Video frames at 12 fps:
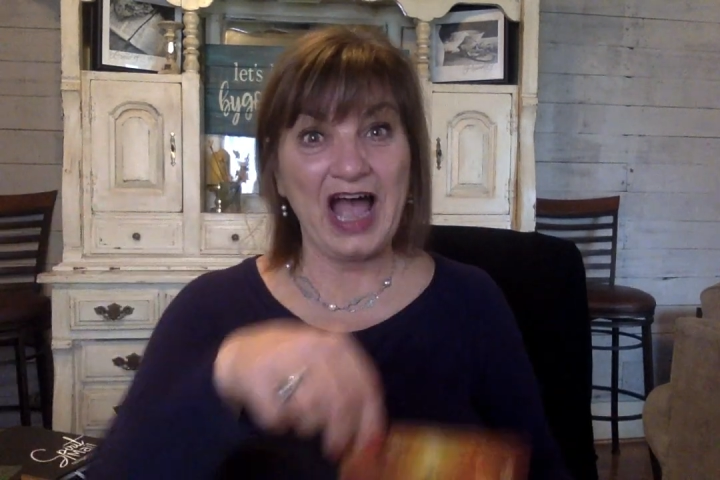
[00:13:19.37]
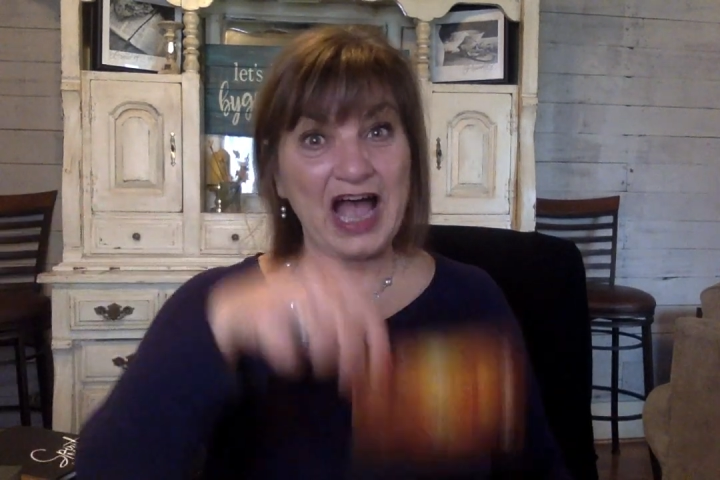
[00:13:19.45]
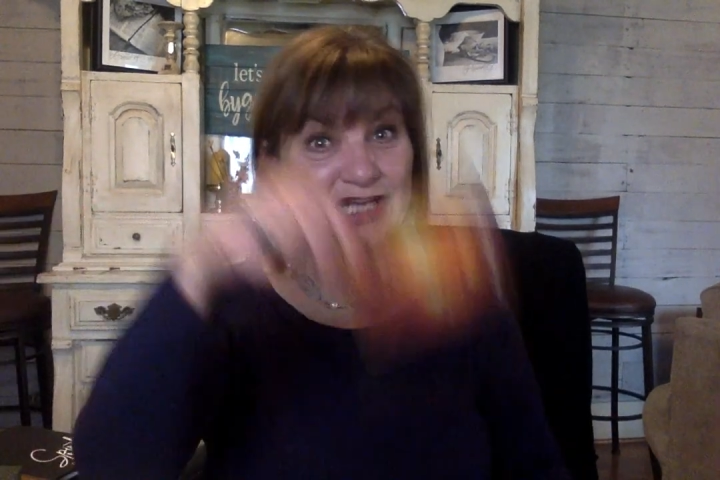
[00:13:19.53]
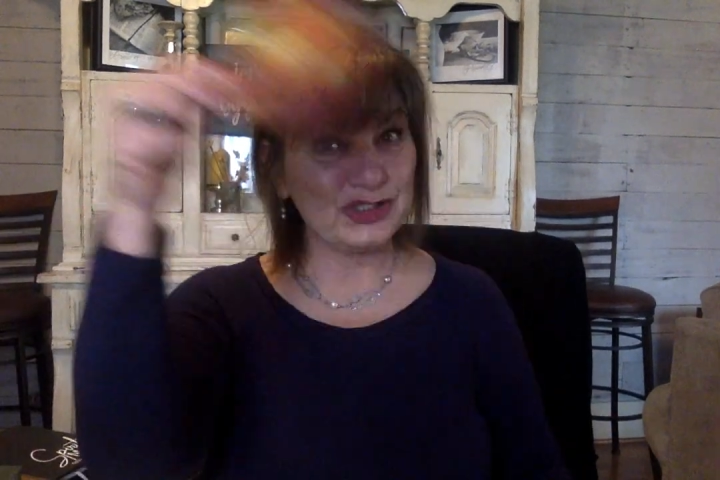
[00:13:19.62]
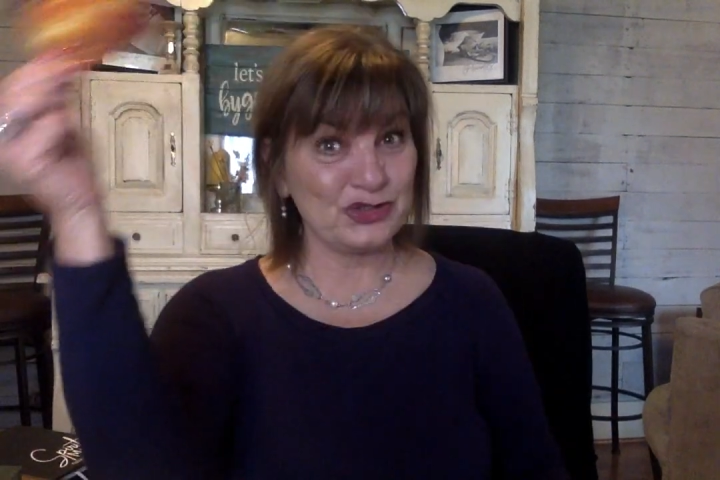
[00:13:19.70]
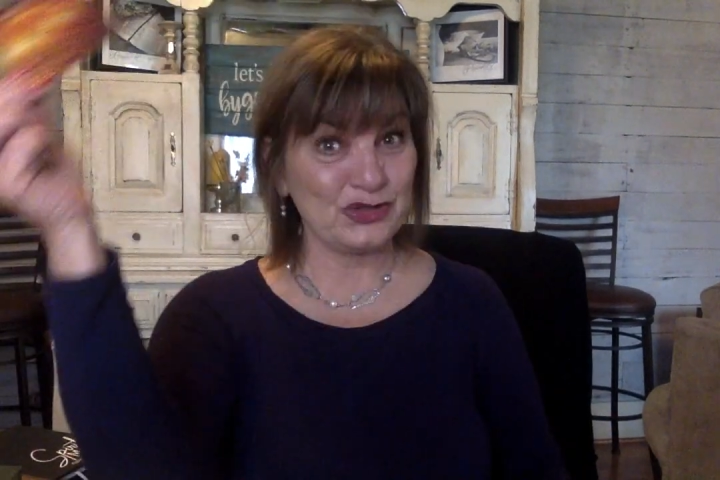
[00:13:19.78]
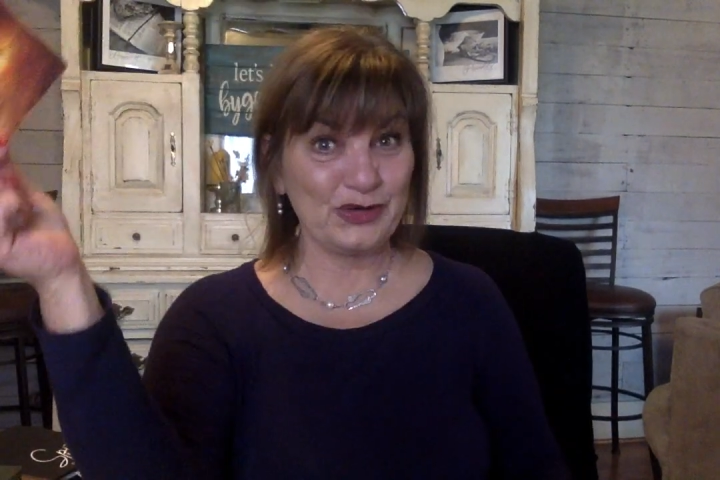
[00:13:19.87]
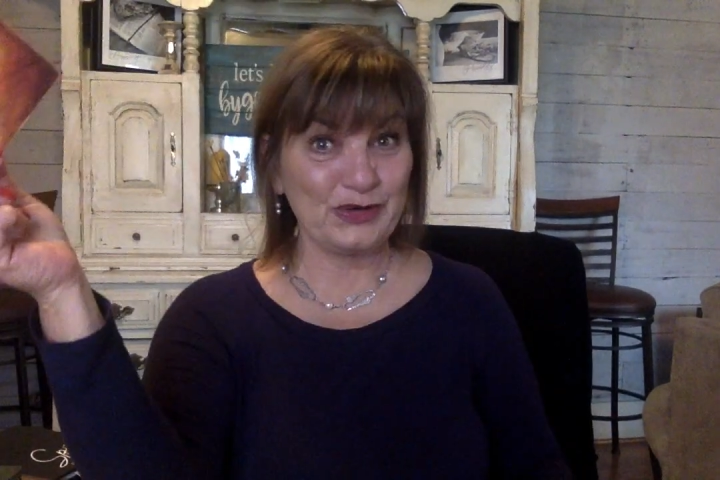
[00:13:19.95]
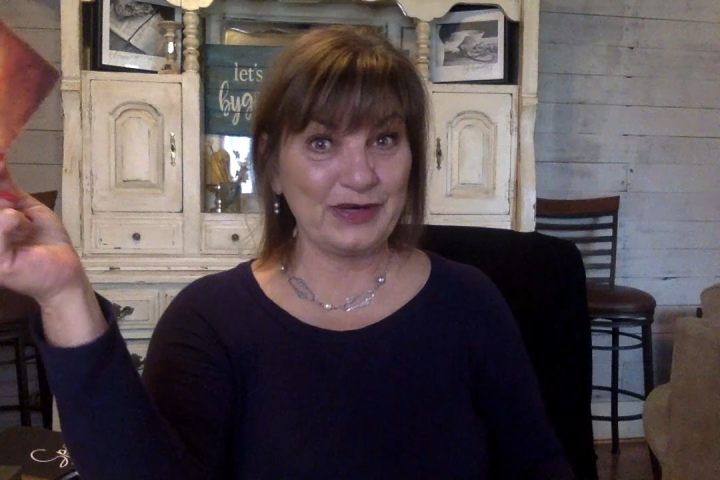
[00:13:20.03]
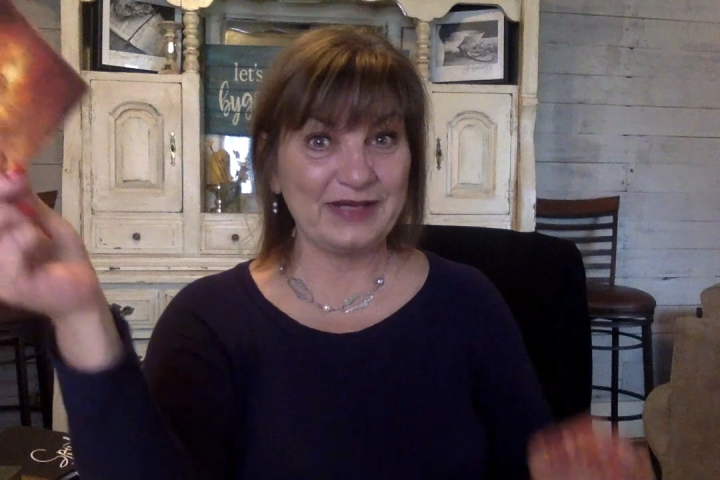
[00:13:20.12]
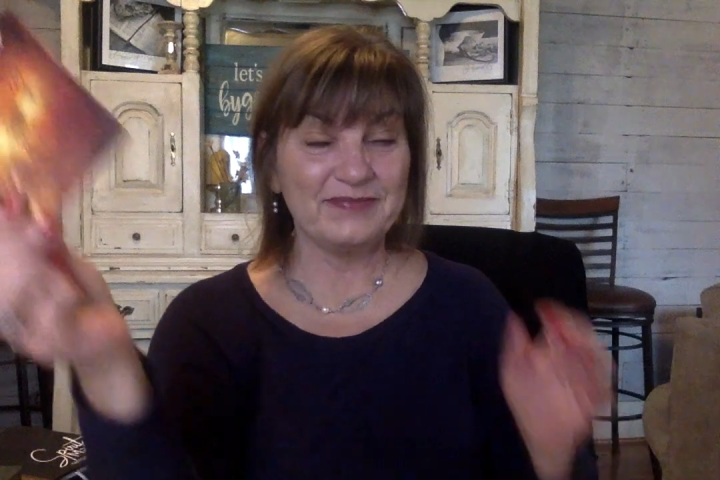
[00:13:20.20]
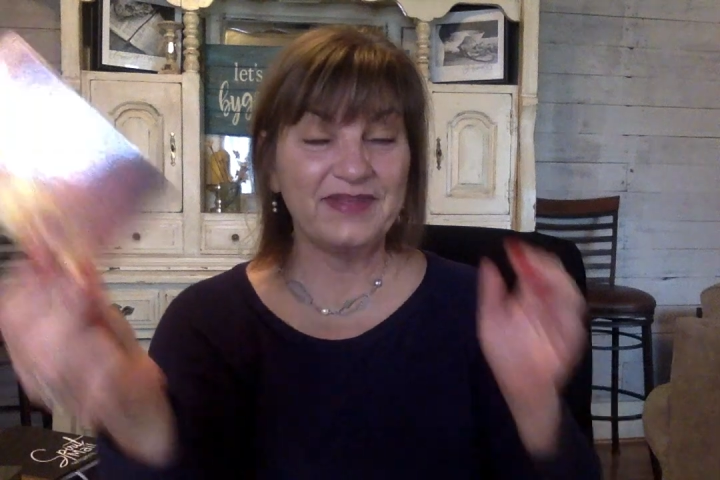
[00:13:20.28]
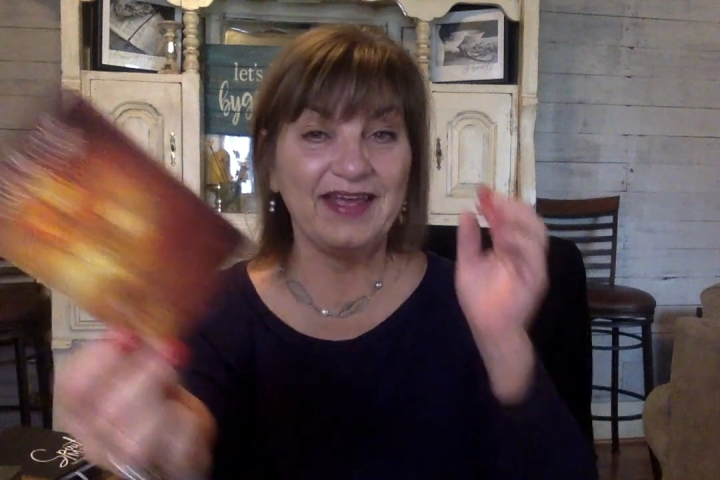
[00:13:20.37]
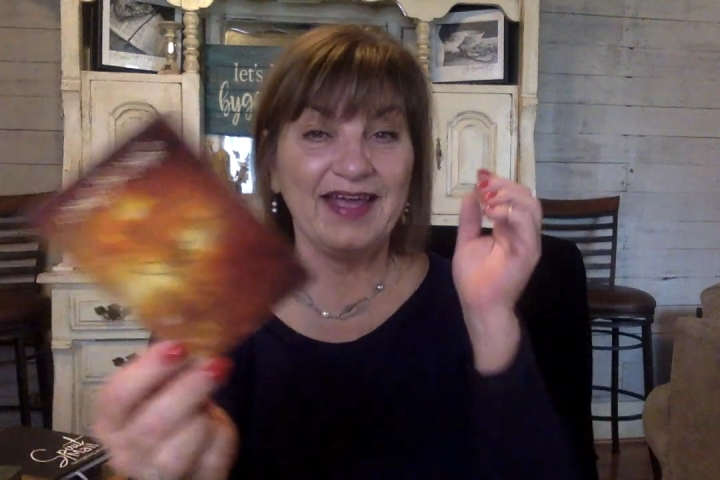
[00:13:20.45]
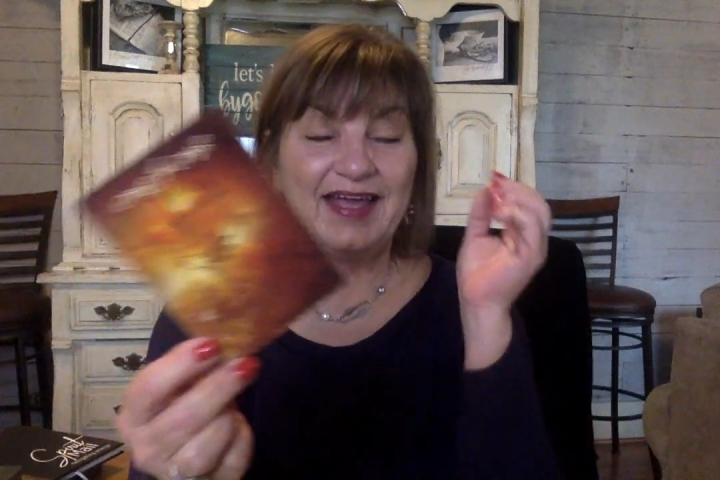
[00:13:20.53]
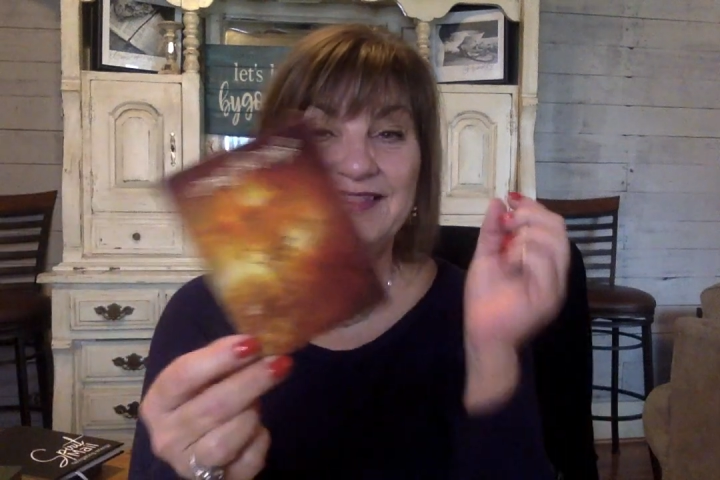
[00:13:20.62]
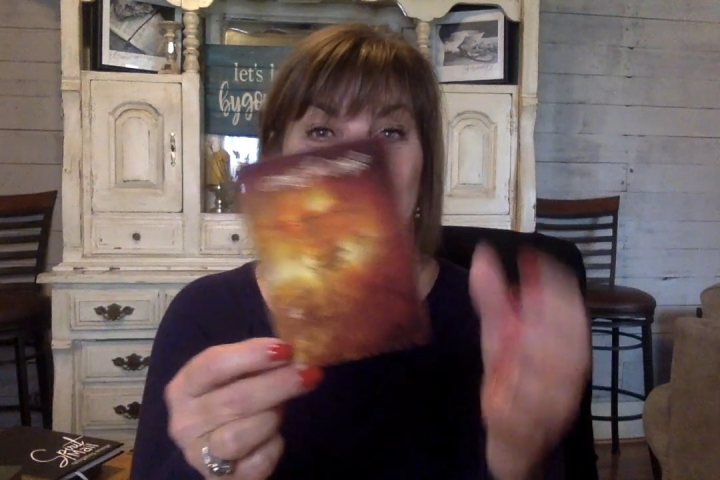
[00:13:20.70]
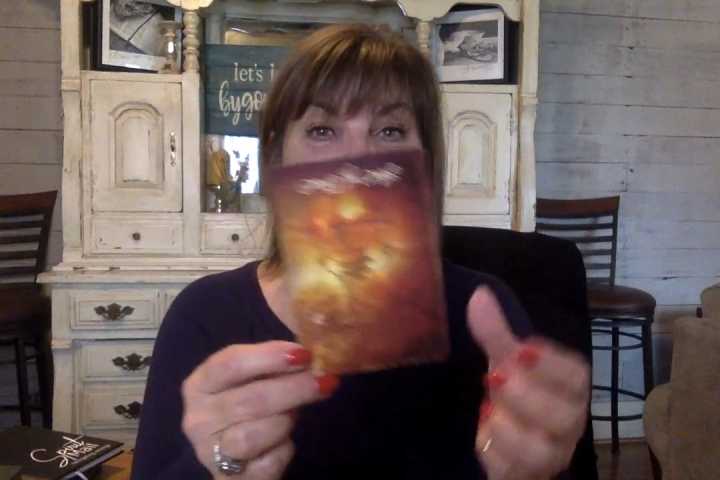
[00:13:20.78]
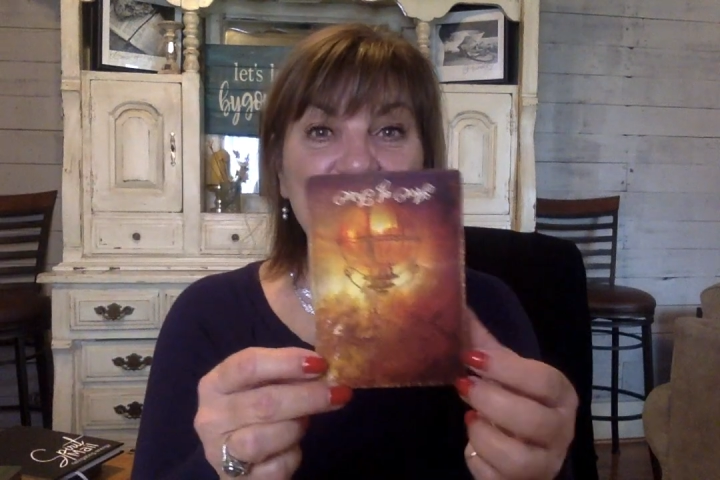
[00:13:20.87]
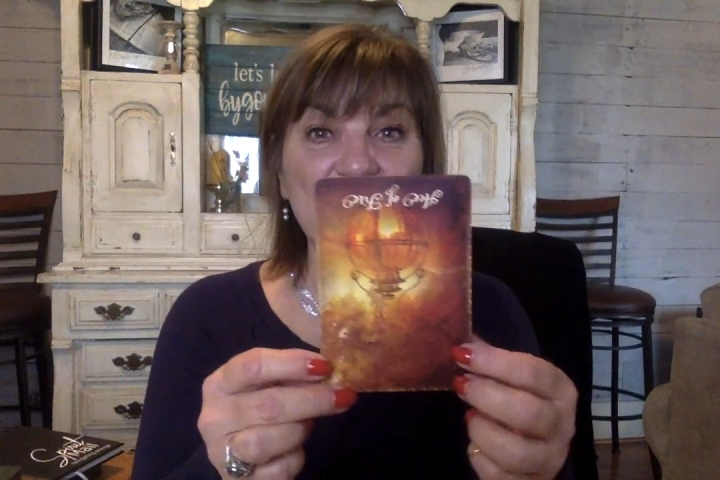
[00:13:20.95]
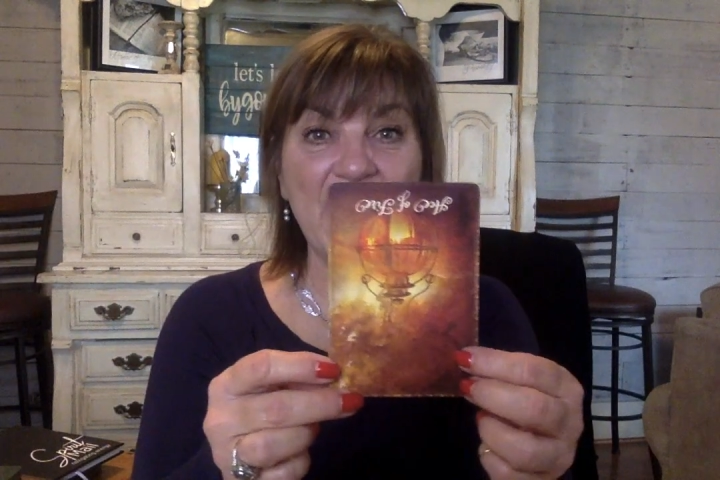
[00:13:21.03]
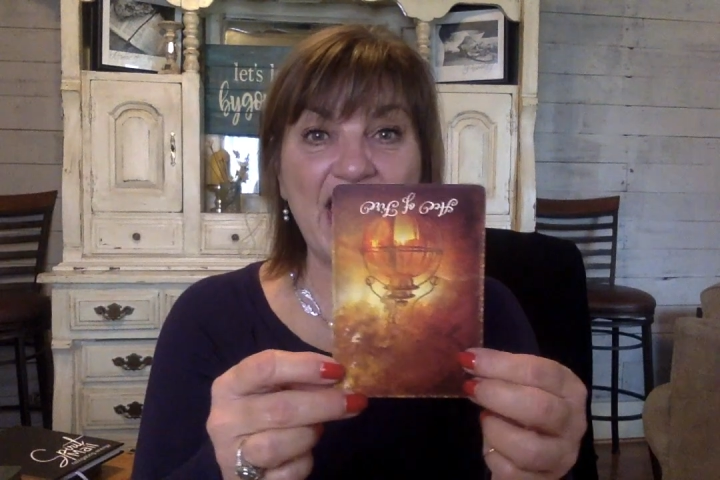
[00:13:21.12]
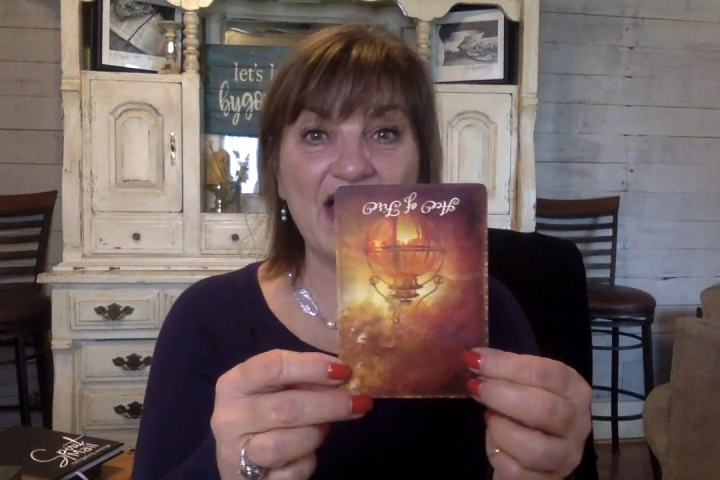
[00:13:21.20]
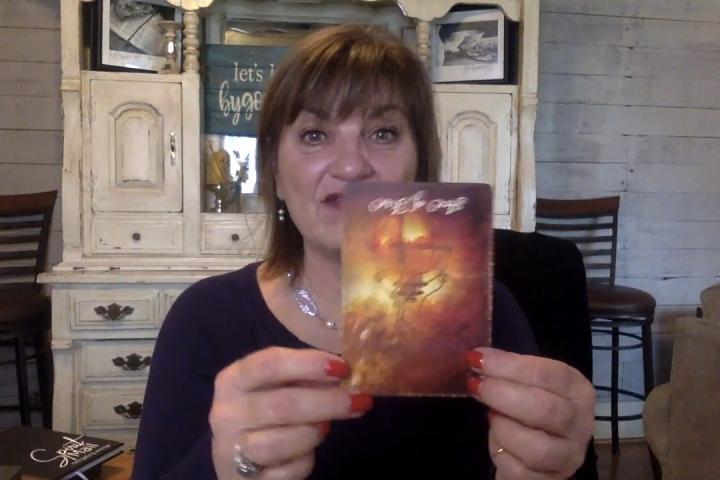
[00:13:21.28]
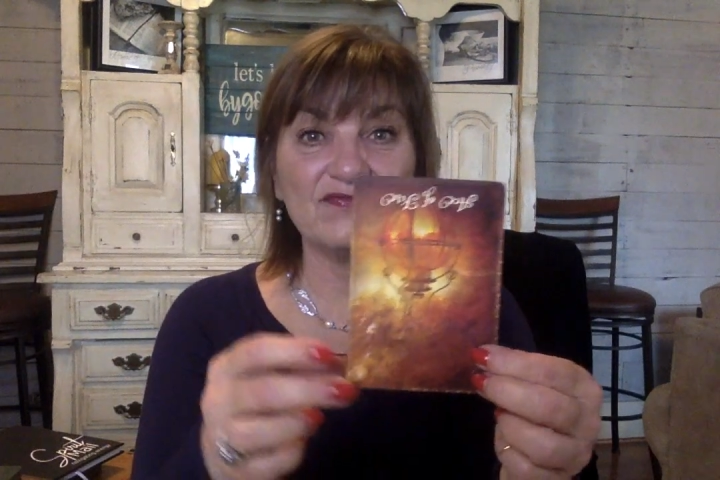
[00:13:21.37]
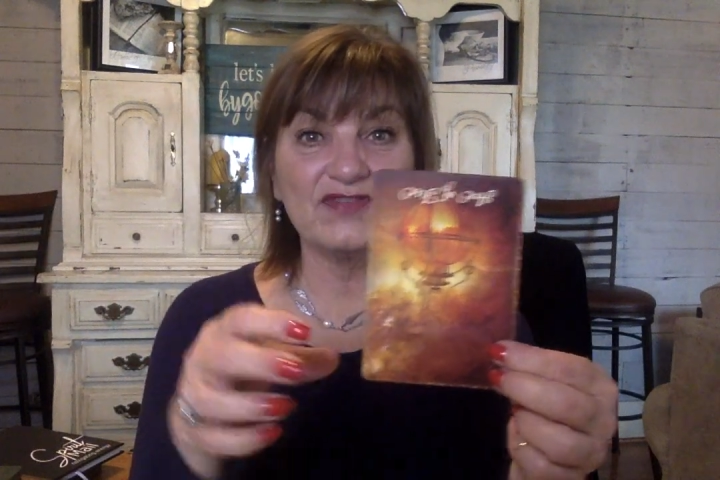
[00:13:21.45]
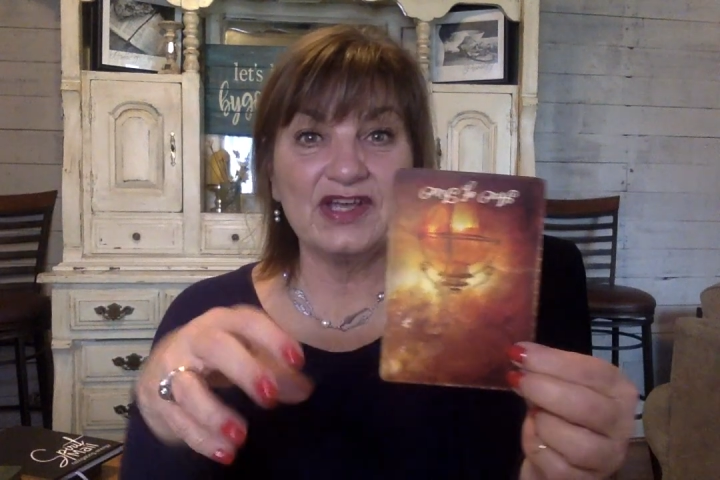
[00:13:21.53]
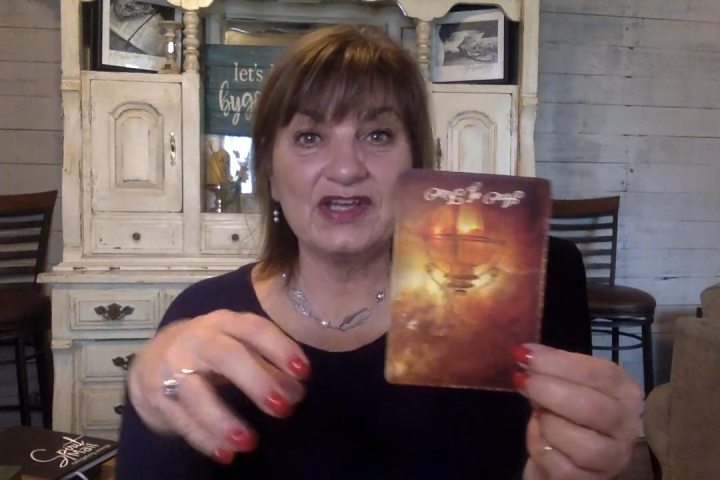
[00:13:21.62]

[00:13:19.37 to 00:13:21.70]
I just threw it. And then you have